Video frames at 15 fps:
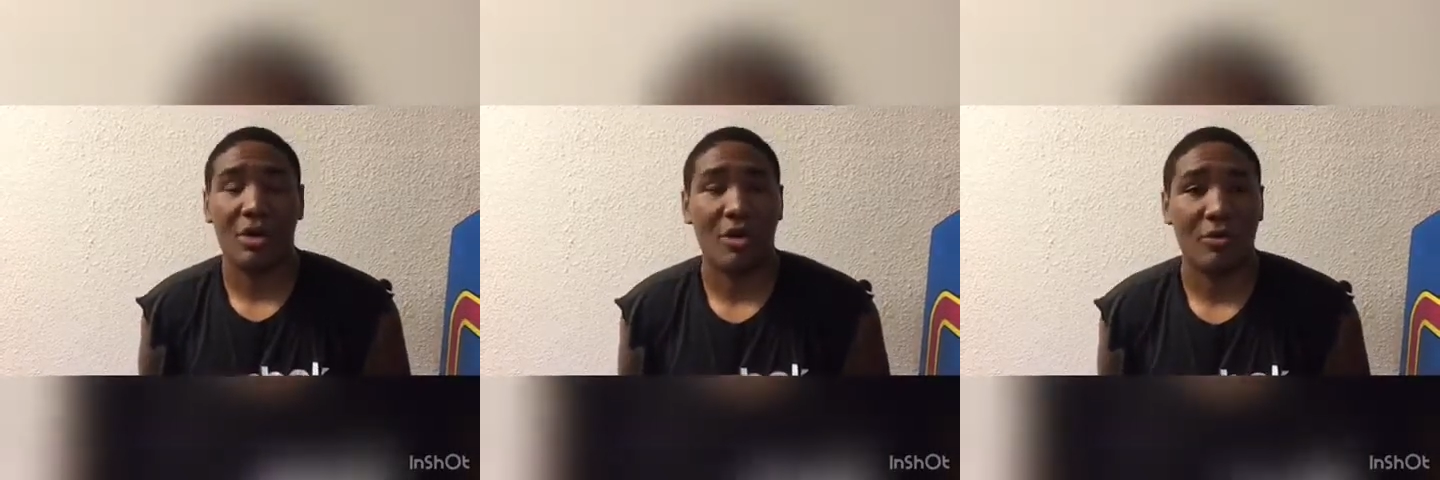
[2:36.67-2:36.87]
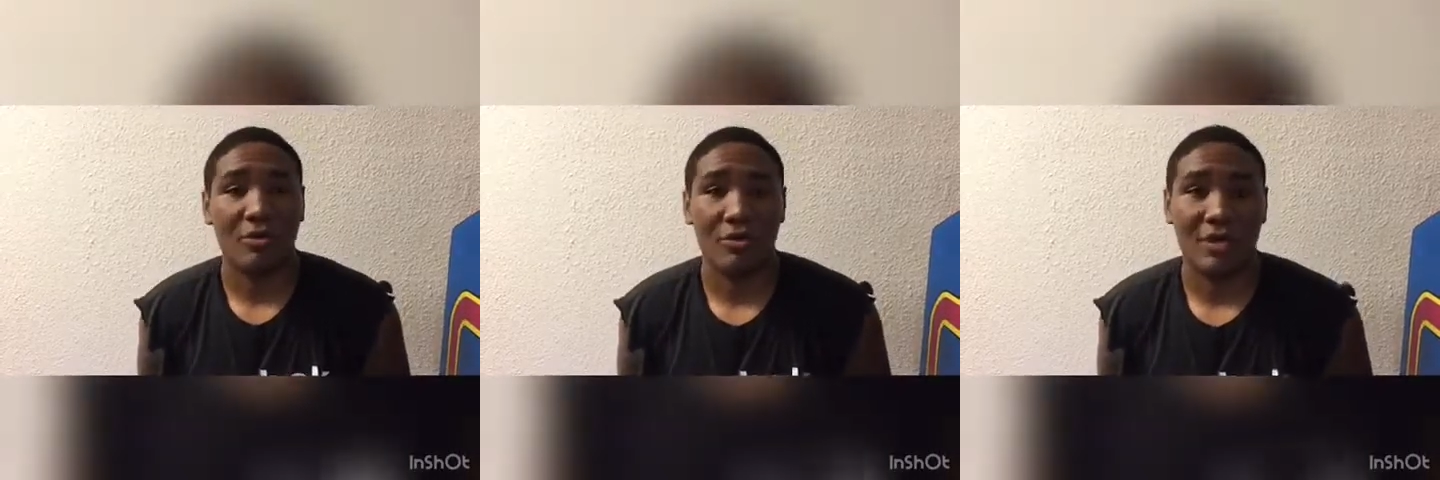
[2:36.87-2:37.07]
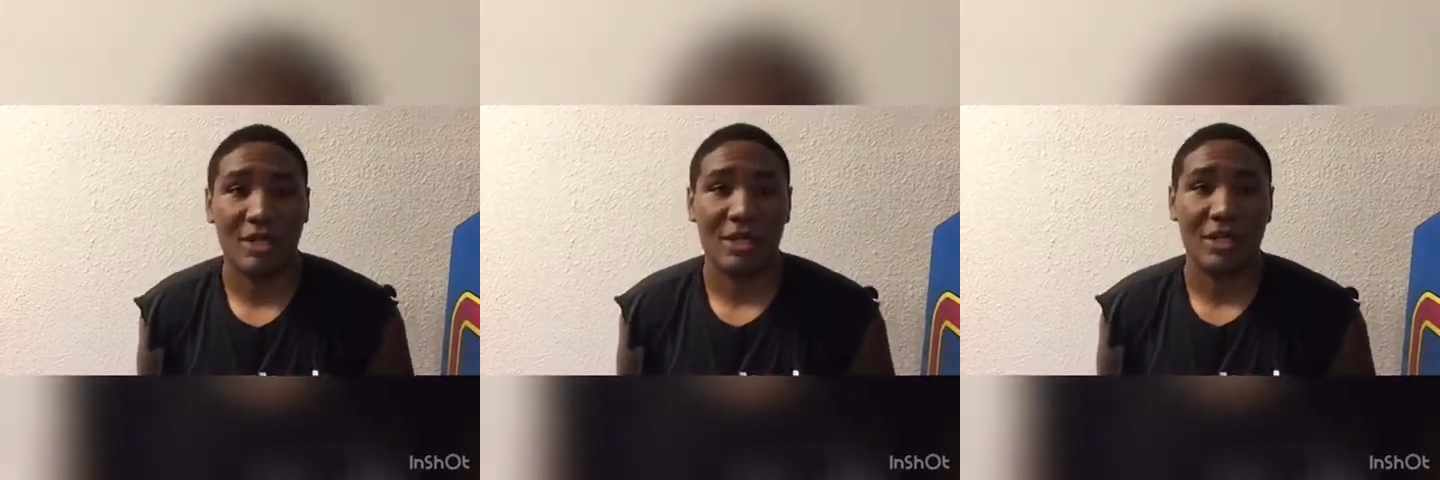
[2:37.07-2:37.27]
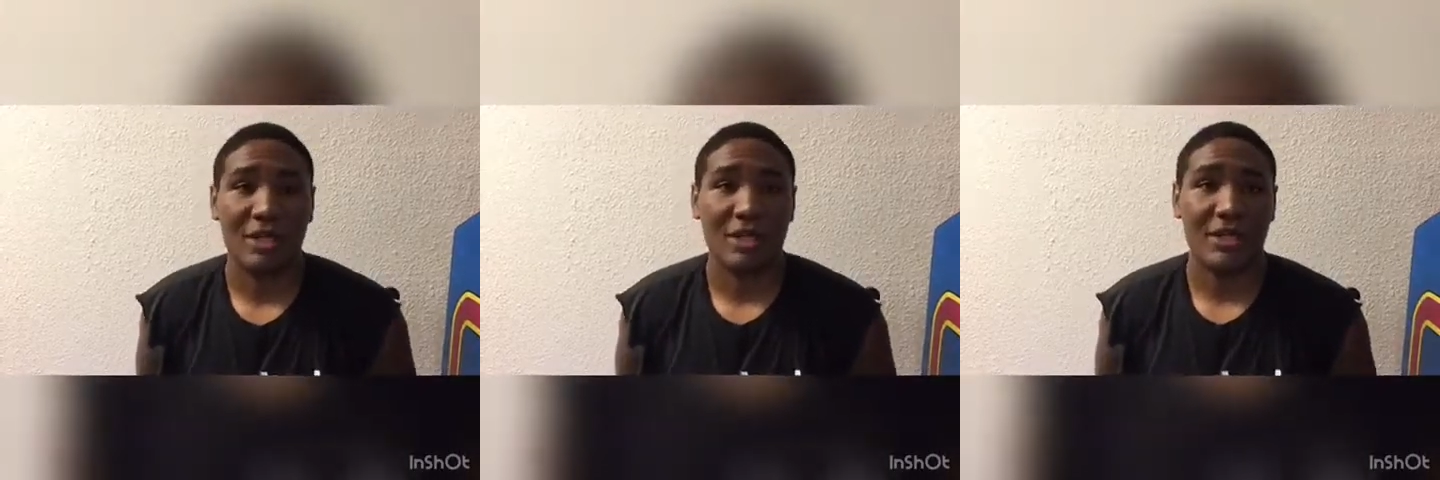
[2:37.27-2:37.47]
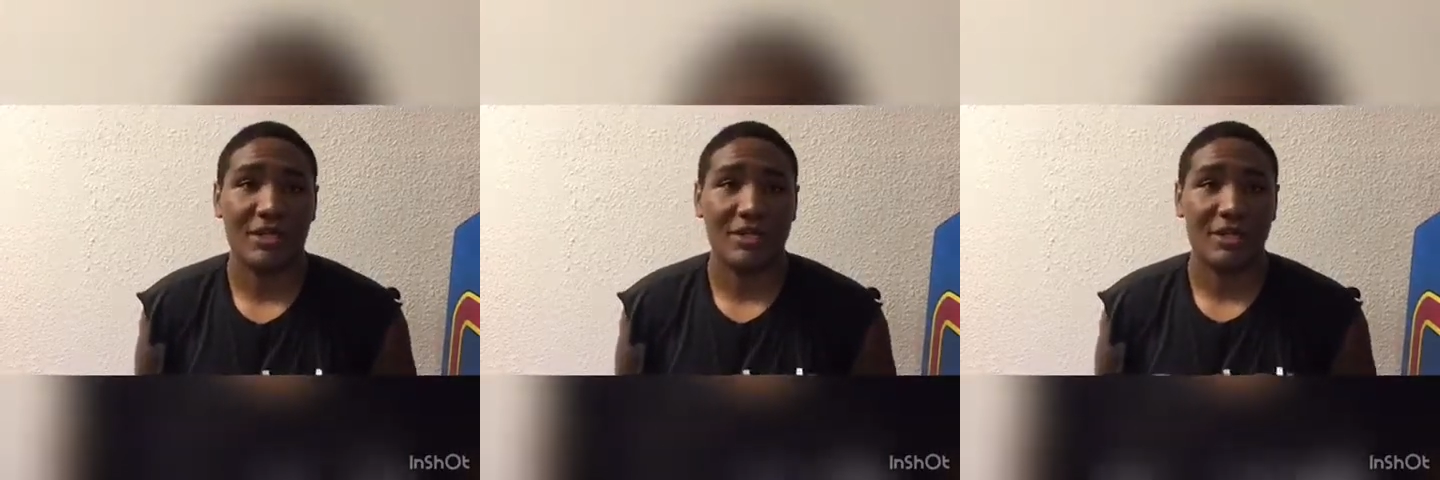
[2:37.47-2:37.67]
hopefully he
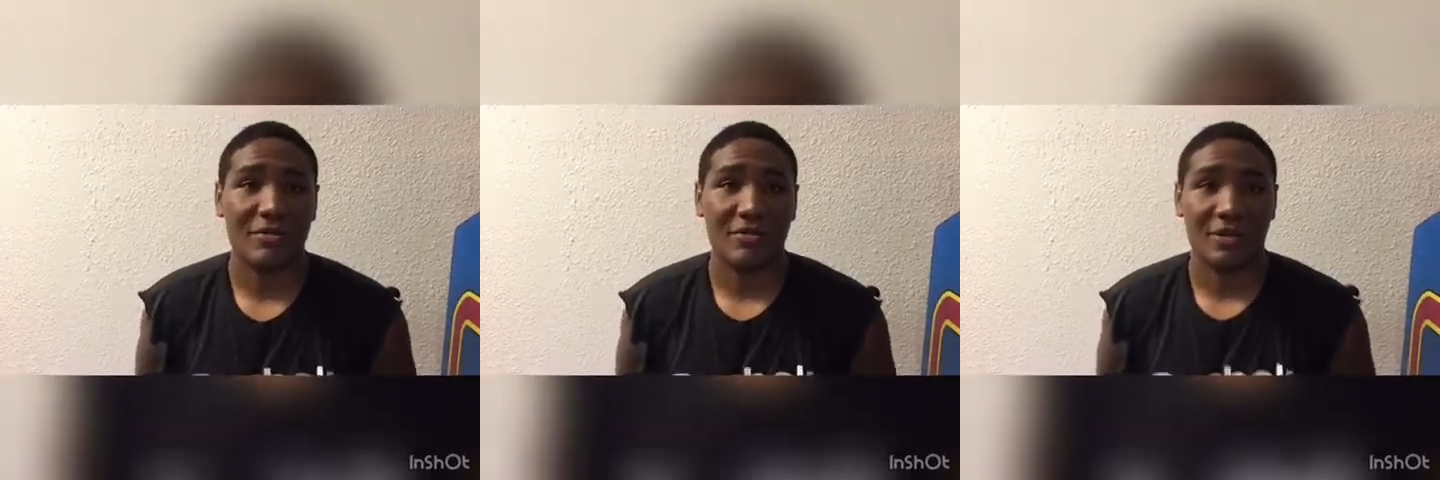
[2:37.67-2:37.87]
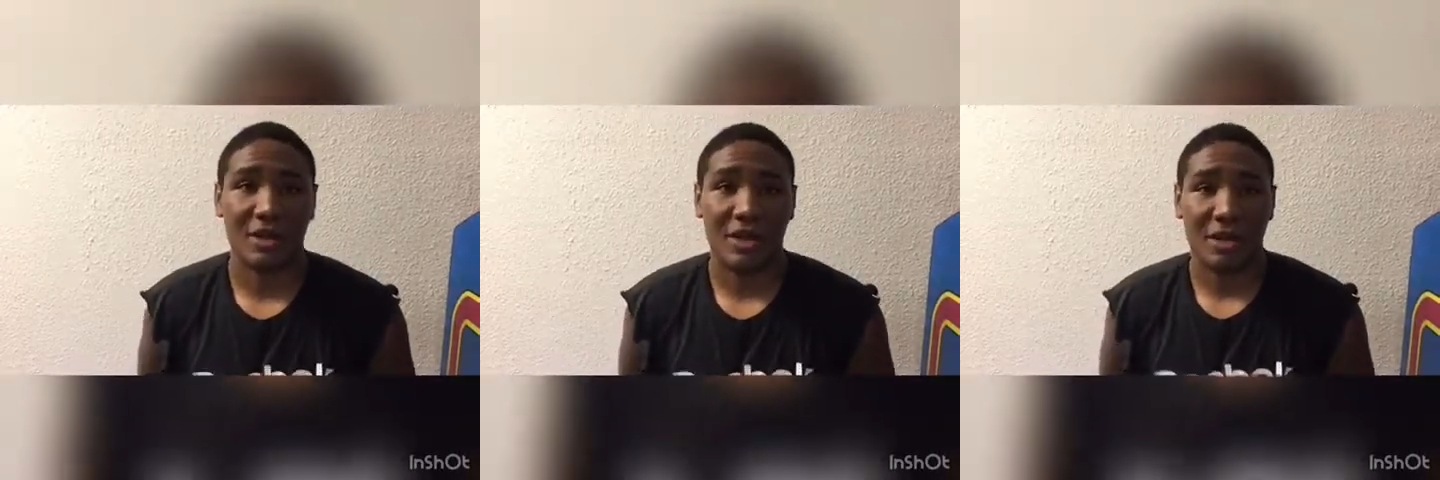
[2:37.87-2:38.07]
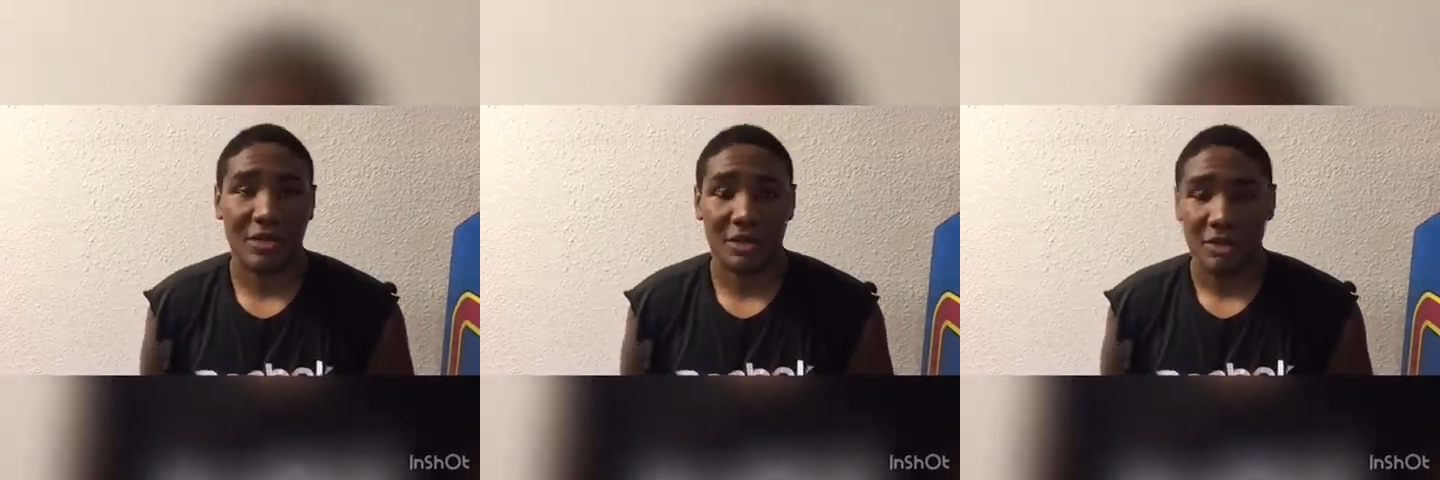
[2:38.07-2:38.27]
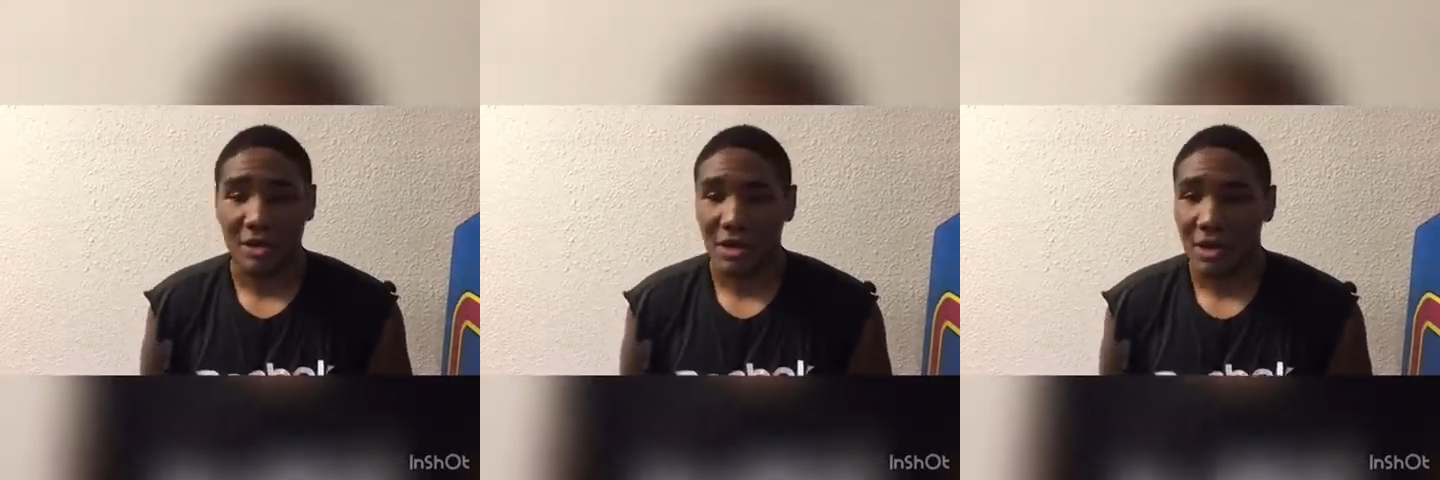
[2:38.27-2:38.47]
get his stuff together,